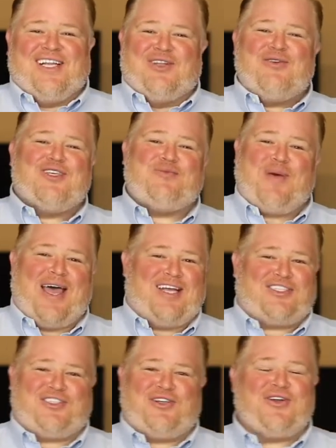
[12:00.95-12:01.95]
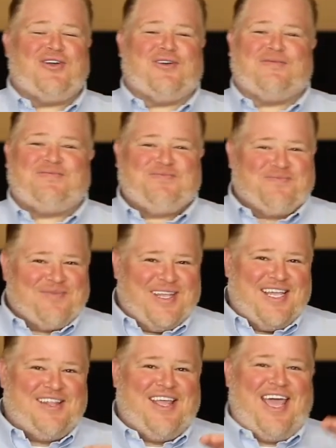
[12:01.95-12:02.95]
Louis Pasteur
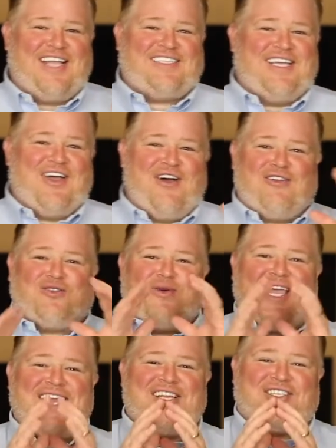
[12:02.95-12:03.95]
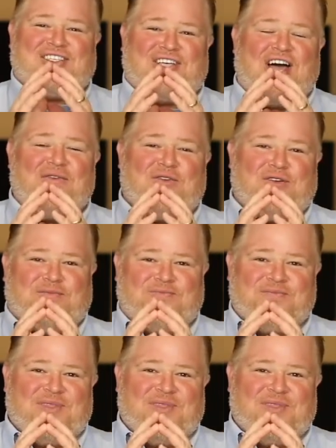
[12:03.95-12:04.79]
in the 1800s, when he discovered